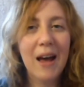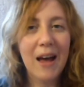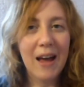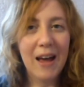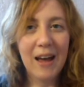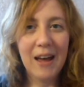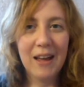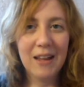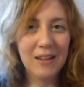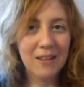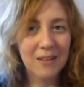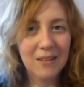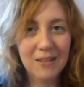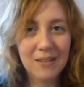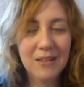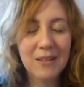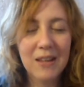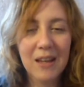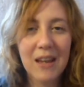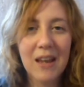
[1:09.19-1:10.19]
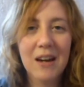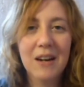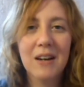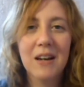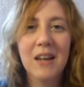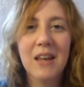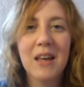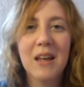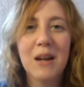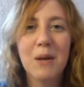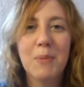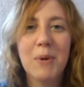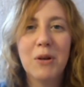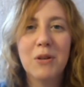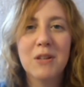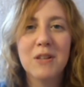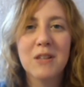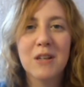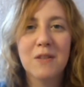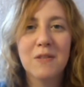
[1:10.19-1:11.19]
and they are clear
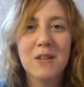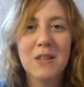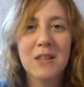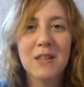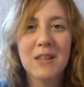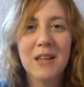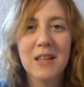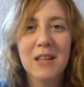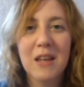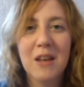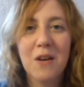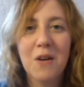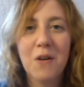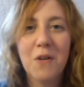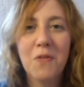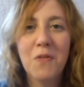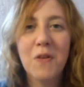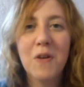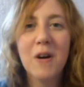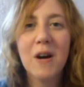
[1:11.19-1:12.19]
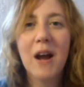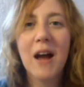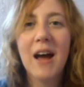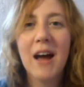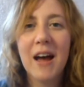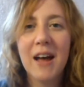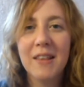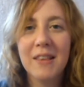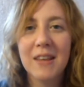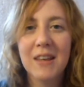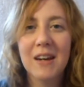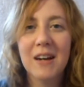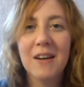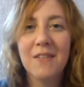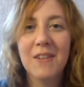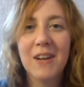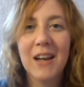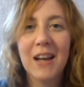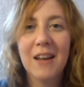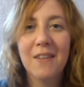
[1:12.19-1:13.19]
about the services that they offer and their
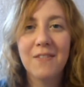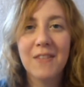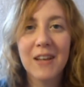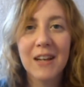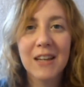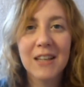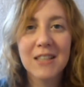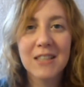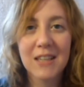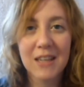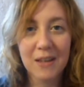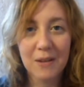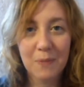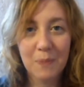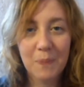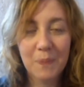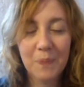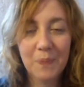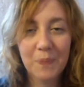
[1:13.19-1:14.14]
availability.